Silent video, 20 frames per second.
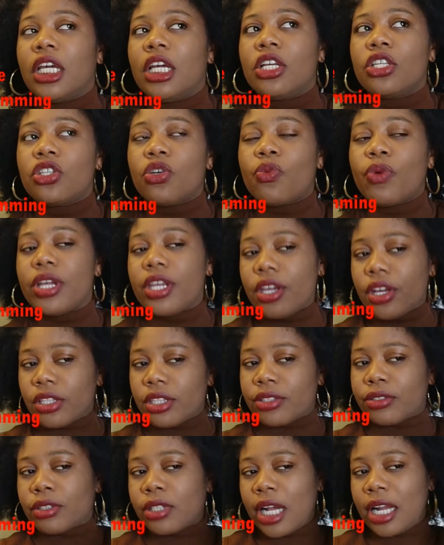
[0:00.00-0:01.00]
So when you're
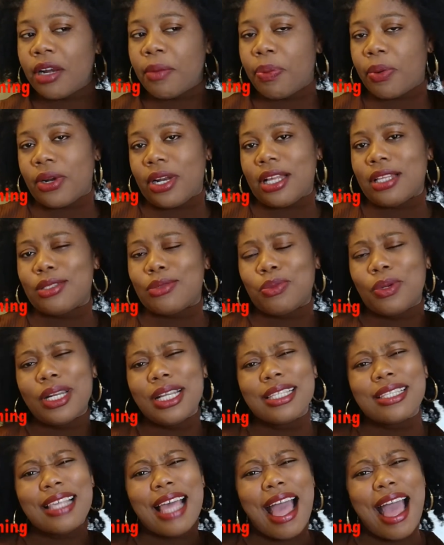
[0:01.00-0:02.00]
trying to pronounce, what
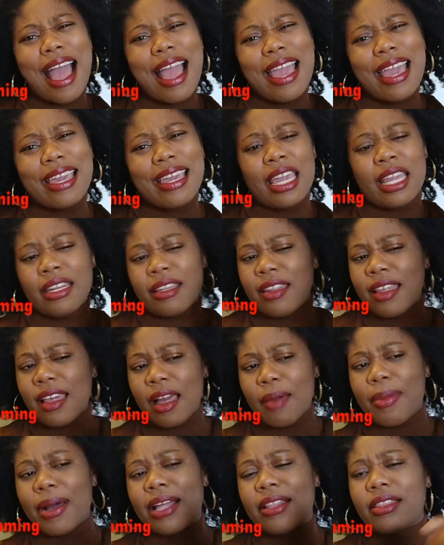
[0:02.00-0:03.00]
is again? Think
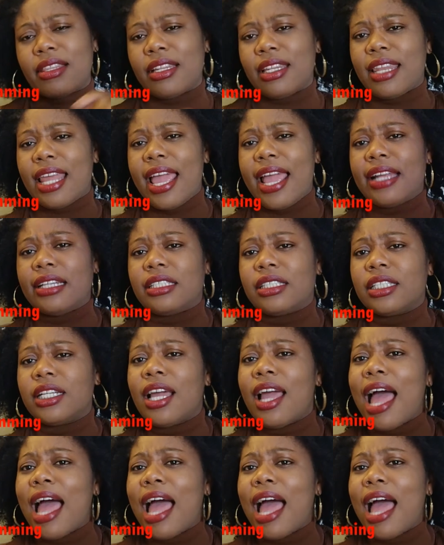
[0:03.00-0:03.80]
about the land.